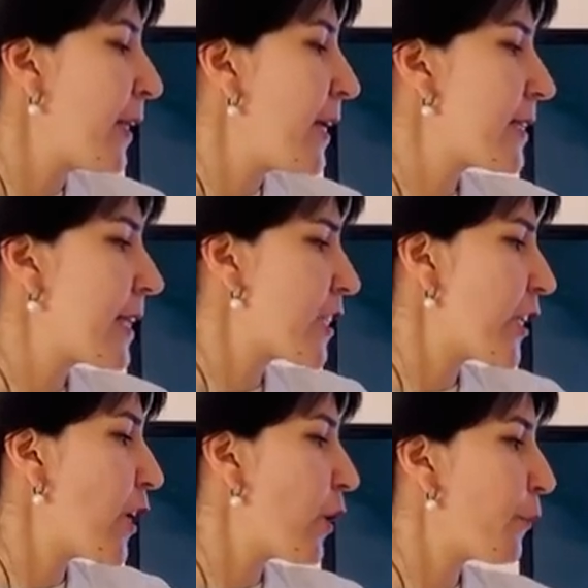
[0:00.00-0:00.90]

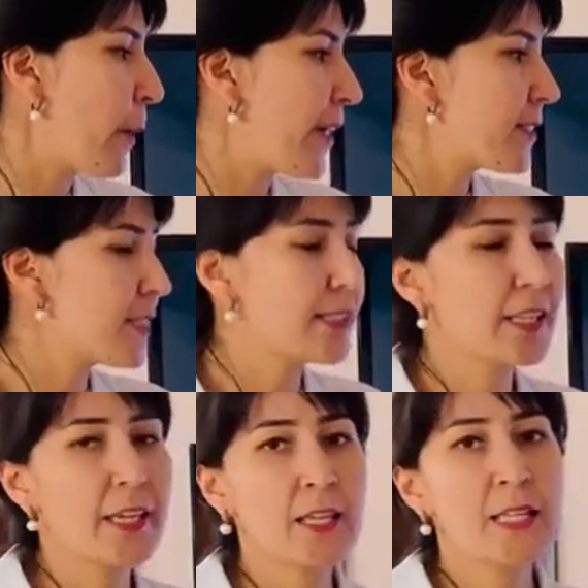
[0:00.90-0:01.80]
stationary phases
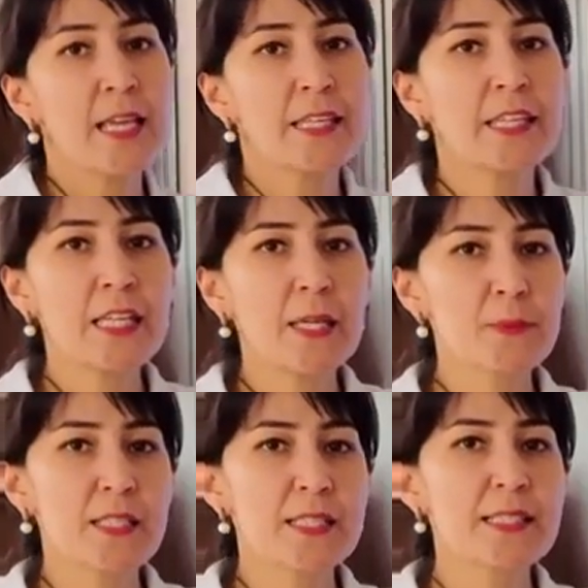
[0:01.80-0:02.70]
they can
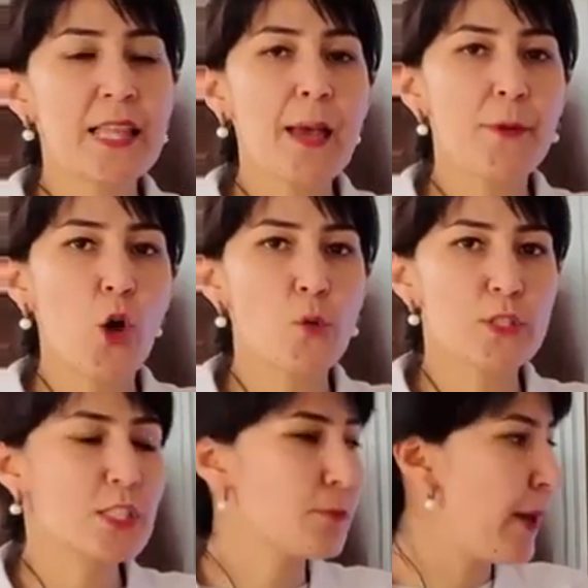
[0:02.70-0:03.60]
keep this number
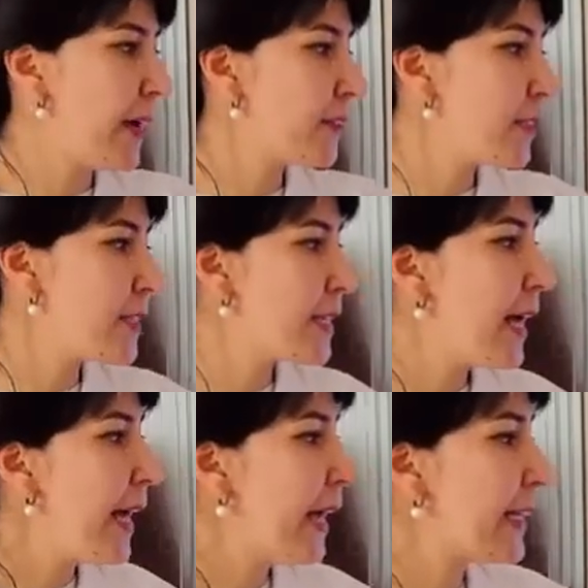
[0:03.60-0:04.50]
of these bacteria,
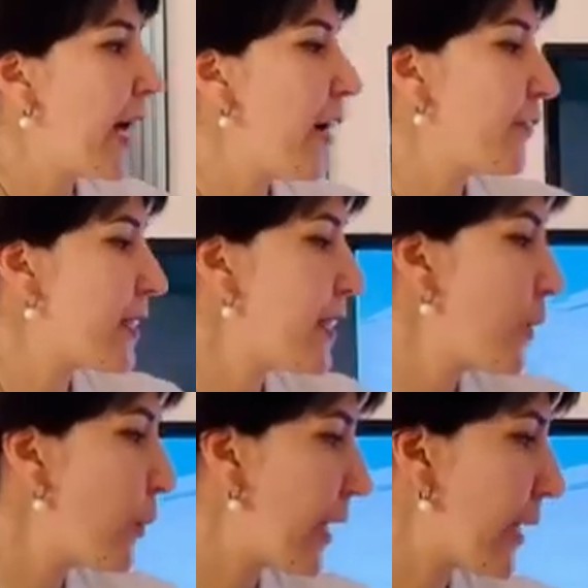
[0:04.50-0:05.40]
and after
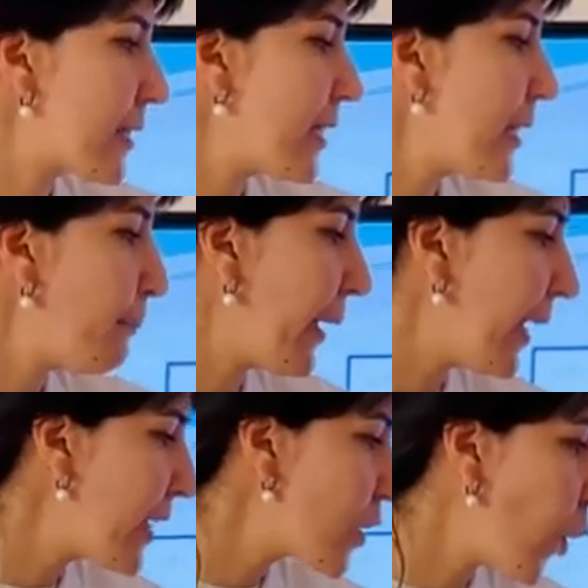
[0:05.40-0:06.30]
that we can see
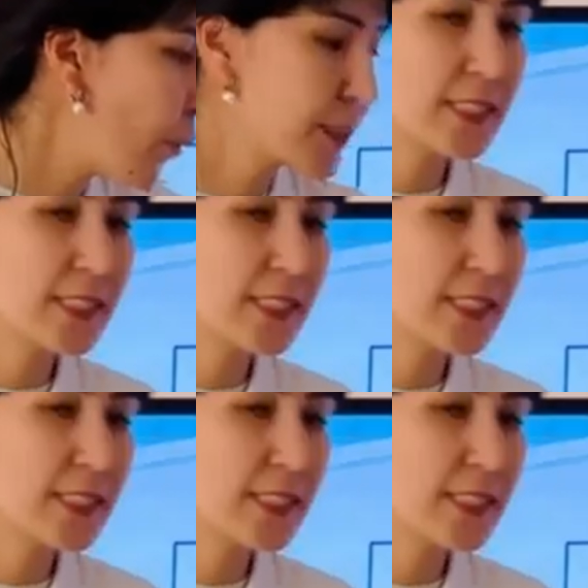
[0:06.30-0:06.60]
phase of the